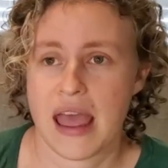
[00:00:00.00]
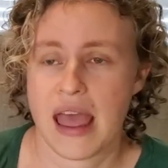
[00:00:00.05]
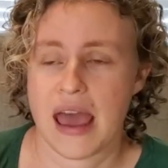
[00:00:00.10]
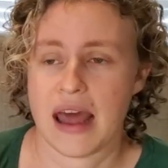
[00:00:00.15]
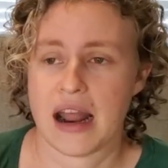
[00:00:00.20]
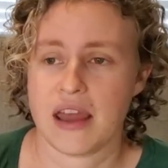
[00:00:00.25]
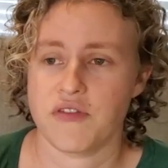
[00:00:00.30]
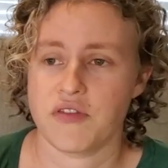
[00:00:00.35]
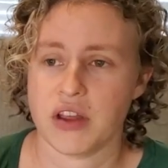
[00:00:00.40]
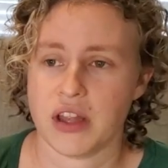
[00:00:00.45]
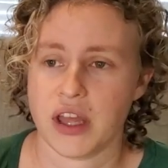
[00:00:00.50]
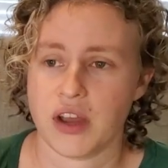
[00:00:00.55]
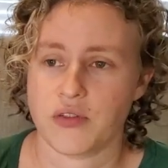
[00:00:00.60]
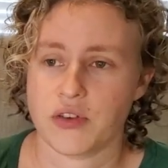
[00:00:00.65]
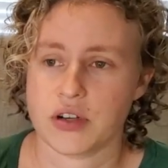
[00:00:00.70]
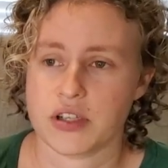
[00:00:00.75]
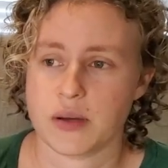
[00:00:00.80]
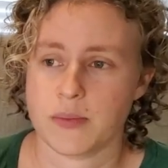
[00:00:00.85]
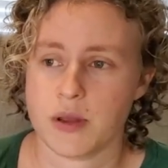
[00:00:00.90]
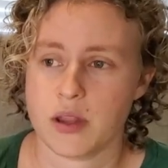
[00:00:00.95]
And I feel like
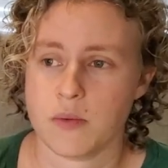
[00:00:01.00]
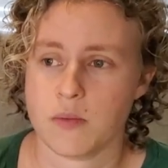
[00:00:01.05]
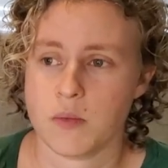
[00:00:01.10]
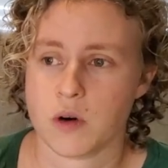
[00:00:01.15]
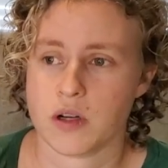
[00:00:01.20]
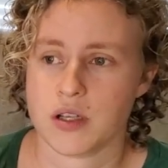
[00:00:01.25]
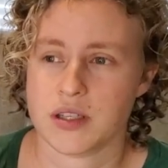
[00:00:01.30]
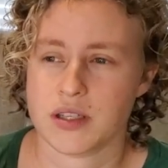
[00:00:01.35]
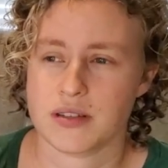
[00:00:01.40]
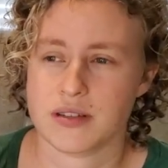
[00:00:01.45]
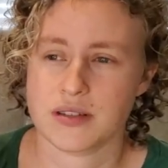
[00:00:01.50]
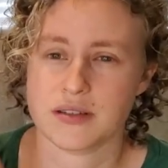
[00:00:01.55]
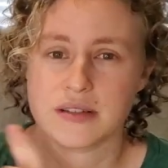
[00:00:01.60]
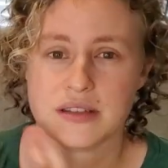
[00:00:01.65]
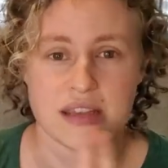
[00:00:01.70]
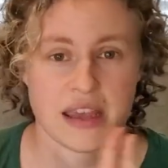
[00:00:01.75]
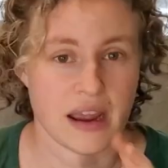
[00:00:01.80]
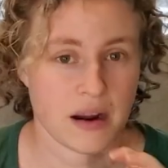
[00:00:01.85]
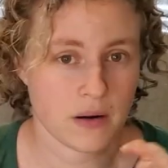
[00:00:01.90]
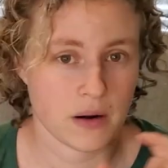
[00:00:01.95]
for some of the more
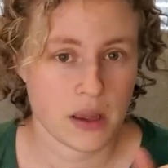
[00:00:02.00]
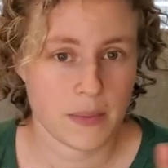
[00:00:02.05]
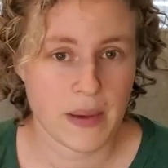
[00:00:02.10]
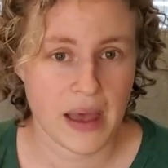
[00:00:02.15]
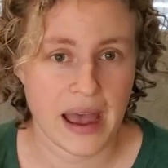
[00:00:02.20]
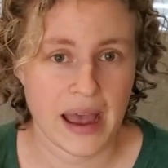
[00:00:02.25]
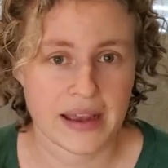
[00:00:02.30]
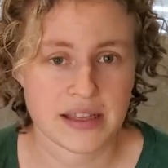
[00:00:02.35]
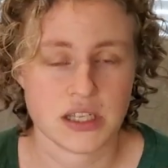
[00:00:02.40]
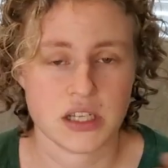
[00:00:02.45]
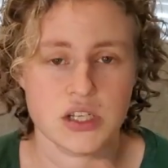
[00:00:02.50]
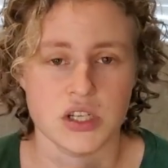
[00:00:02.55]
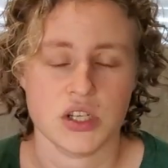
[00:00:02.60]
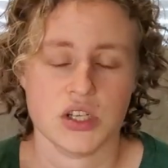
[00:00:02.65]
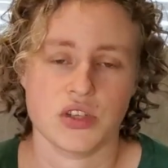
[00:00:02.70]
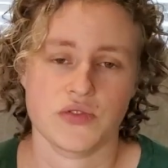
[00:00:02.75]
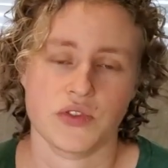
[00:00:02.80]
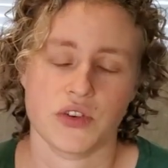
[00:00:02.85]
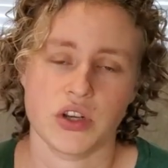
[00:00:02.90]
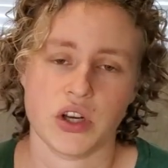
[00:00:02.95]
scary
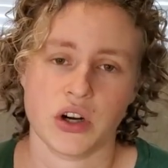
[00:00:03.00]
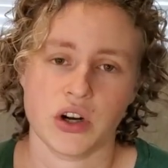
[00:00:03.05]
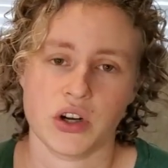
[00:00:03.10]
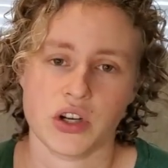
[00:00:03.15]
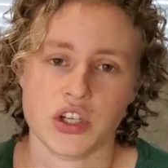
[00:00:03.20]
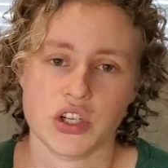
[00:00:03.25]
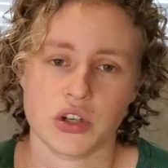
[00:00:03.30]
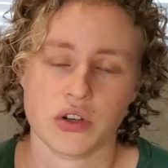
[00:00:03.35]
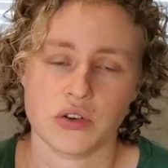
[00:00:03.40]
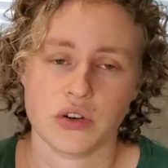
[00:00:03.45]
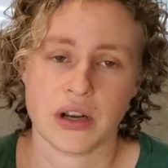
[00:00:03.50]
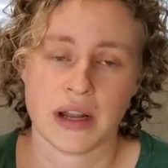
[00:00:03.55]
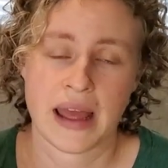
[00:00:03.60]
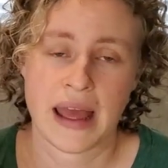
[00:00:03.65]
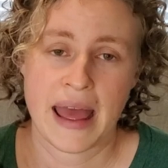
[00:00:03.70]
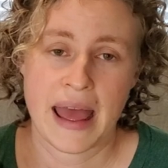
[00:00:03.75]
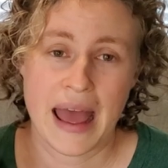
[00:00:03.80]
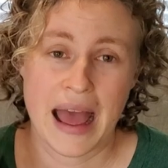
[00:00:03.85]
passages for younger children,